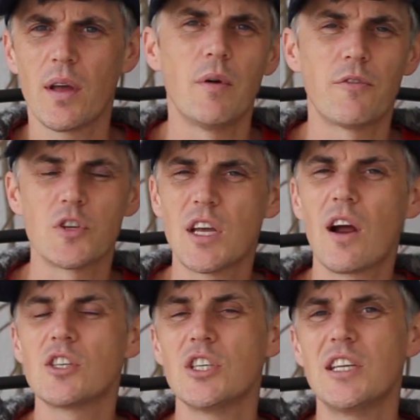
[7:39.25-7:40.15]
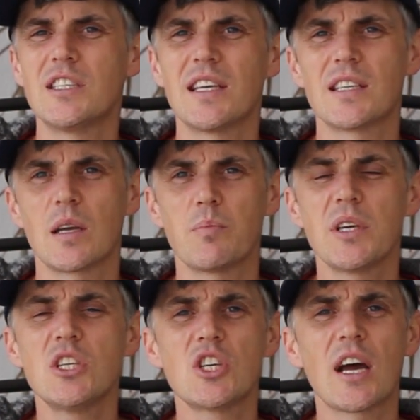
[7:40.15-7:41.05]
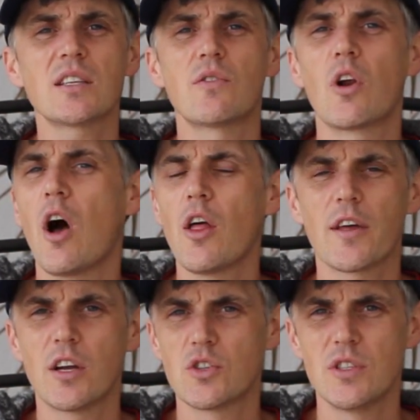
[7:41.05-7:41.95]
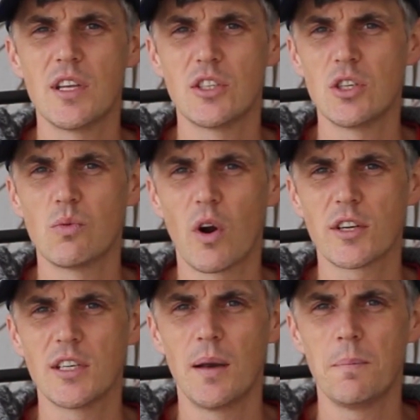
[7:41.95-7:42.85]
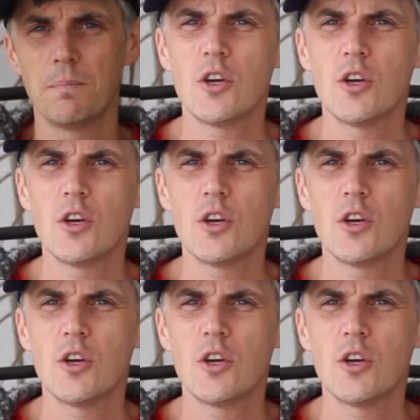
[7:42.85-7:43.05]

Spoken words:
But for Sarah, she needs things like police checks for all the countries that she's worked in.